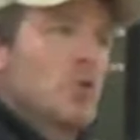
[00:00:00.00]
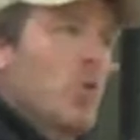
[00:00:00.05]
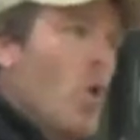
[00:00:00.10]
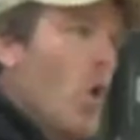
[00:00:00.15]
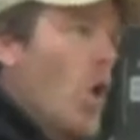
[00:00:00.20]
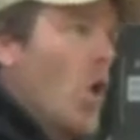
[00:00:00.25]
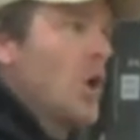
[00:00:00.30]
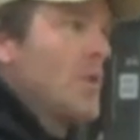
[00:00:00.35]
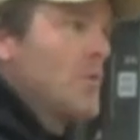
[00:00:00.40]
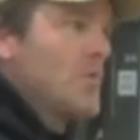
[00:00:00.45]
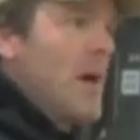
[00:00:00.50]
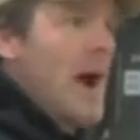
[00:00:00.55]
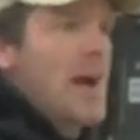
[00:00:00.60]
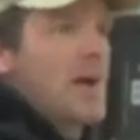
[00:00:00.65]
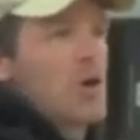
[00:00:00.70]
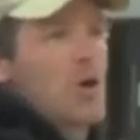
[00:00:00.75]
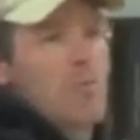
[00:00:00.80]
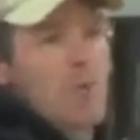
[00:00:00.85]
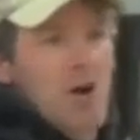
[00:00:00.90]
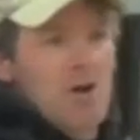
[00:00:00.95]
toward
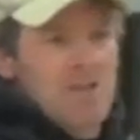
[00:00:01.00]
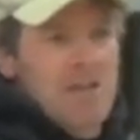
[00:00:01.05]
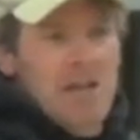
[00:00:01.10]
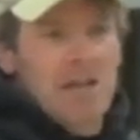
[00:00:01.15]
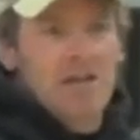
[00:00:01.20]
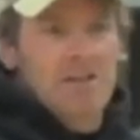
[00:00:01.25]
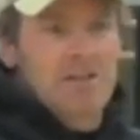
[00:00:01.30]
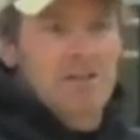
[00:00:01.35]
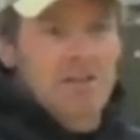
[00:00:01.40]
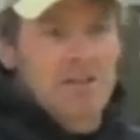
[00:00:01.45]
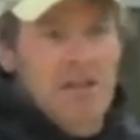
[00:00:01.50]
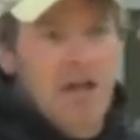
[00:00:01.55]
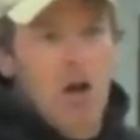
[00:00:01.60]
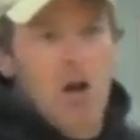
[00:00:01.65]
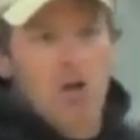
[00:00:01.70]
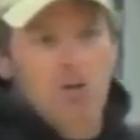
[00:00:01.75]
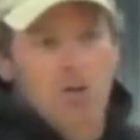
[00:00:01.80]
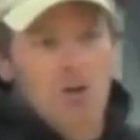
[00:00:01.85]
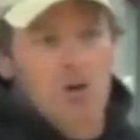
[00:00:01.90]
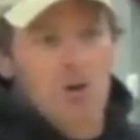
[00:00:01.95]
Michael Martinez's
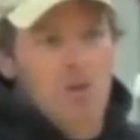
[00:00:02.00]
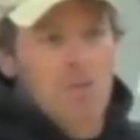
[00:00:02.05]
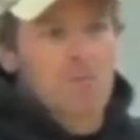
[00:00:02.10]
character.